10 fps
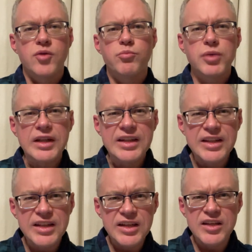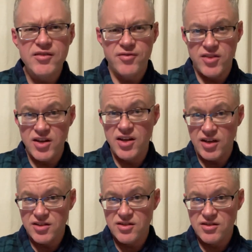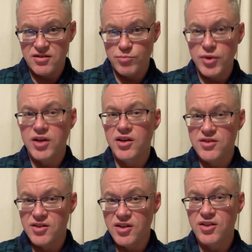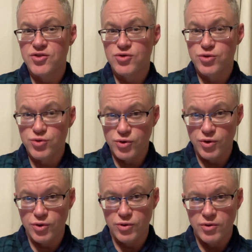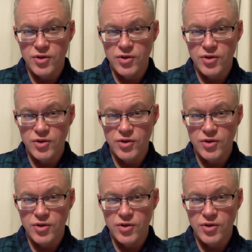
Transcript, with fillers: believe this because it is true.